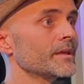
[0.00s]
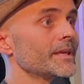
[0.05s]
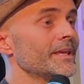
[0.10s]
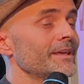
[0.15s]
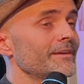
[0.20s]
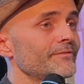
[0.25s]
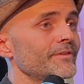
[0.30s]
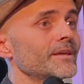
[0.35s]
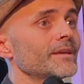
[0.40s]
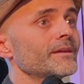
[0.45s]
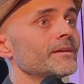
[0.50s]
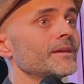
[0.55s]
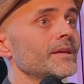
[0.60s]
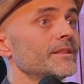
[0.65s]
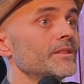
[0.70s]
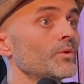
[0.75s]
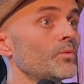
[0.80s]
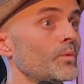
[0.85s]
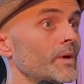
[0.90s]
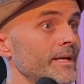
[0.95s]
giving
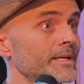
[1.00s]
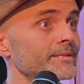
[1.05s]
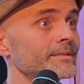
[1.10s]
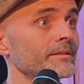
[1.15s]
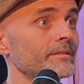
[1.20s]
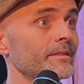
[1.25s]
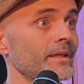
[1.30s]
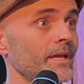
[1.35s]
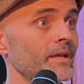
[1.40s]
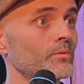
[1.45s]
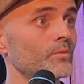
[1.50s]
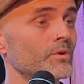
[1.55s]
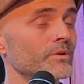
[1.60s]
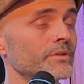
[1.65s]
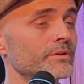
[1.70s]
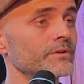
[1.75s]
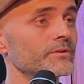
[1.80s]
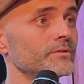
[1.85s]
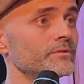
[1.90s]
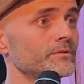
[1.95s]
in the ways that they want
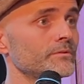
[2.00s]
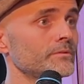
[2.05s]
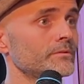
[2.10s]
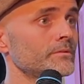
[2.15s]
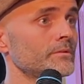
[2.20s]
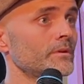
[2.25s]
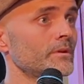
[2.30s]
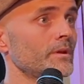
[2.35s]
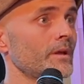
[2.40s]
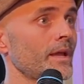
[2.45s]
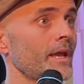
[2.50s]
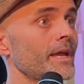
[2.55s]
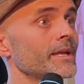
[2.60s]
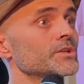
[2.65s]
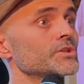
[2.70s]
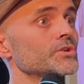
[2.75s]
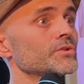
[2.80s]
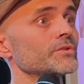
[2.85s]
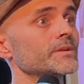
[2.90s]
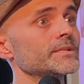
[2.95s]
to, and
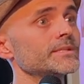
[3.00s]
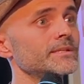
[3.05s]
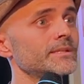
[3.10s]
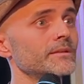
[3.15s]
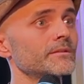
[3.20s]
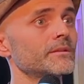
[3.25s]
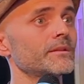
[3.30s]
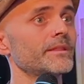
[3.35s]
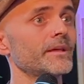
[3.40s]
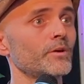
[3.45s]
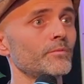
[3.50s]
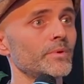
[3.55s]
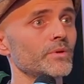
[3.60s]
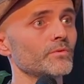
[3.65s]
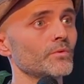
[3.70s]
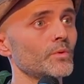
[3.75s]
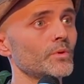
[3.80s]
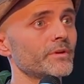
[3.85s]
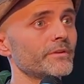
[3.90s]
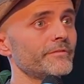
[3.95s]
trusting that they'll be
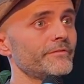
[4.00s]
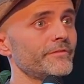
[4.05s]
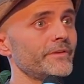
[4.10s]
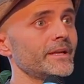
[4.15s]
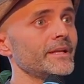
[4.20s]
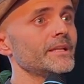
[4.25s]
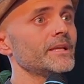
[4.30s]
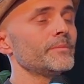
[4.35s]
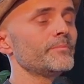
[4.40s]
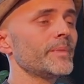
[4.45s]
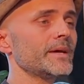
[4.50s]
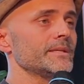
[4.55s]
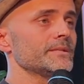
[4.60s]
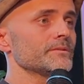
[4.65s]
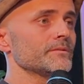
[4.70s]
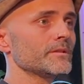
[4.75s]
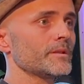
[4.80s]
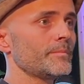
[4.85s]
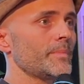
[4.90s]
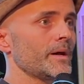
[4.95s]
rewarded fairly
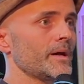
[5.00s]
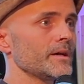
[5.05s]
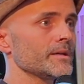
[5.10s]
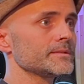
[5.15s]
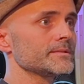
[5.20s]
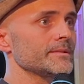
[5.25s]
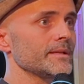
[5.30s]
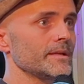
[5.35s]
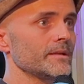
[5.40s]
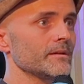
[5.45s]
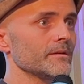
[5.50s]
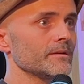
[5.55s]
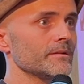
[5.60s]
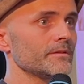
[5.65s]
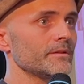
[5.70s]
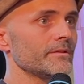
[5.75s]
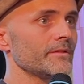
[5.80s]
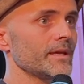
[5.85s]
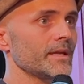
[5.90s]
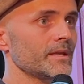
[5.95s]
based on the past data
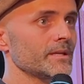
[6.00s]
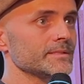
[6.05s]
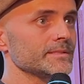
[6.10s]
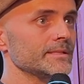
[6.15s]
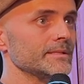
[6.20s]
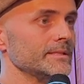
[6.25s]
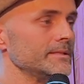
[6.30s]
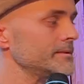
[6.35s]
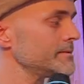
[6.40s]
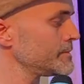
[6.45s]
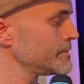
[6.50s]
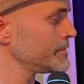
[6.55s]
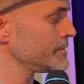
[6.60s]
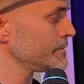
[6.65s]
that they can see.